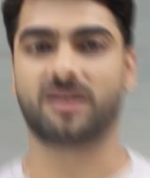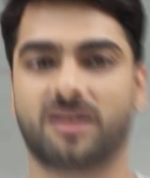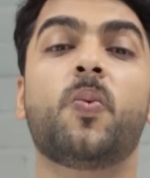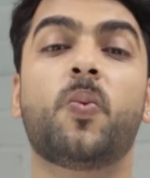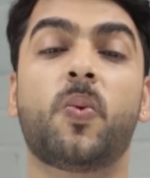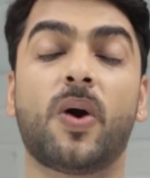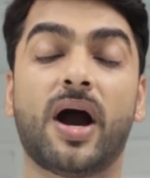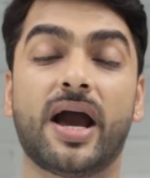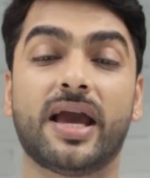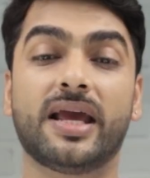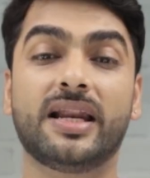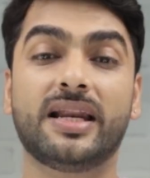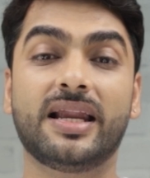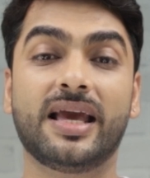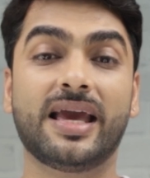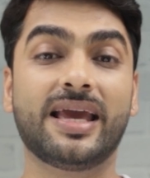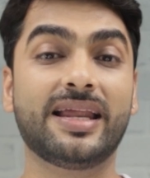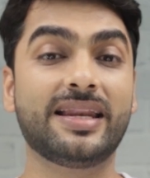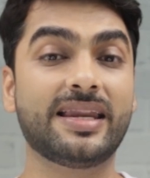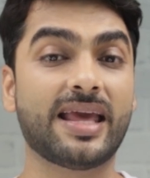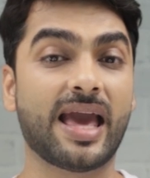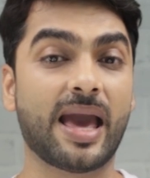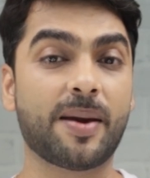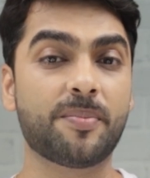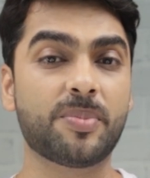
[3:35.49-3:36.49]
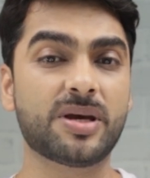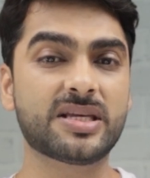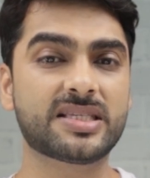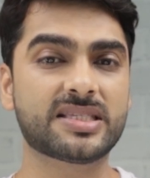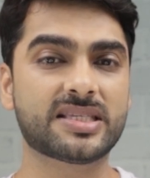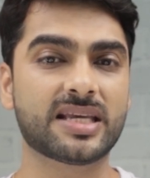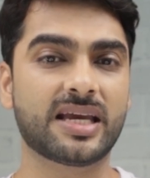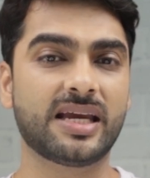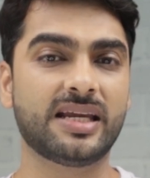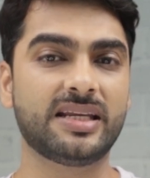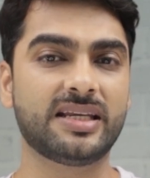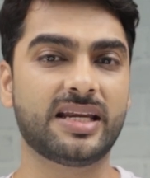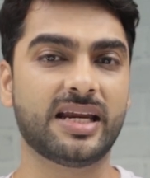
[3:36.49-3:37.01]
while in
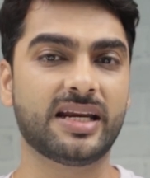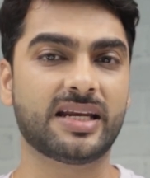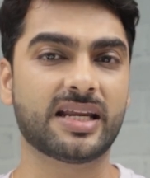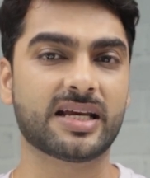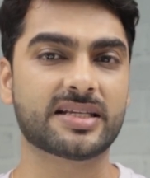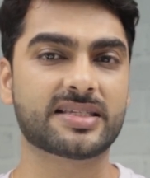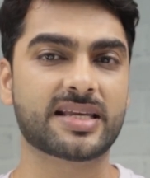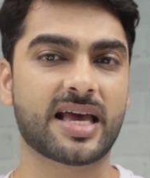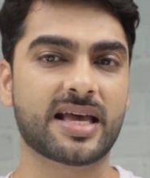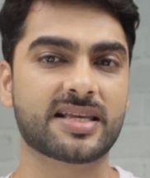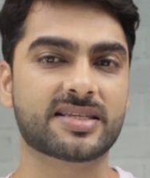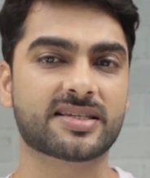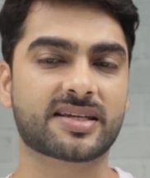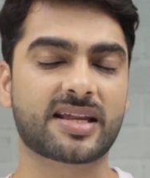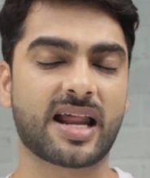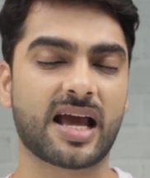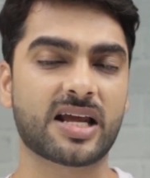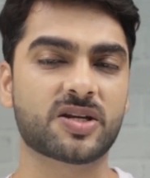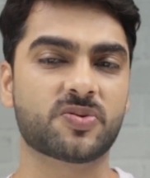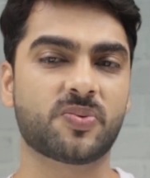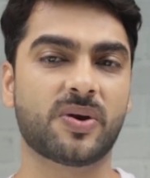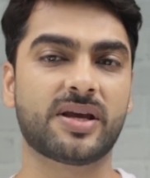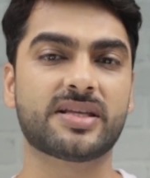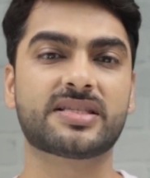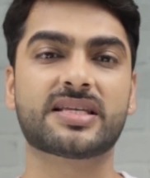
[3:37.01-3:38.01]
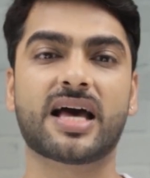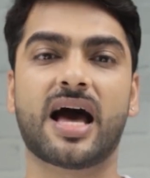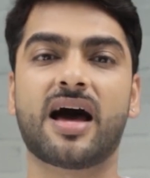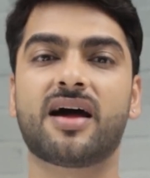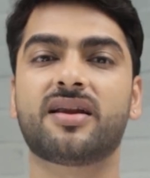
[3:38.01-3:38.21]
MS in data science graduates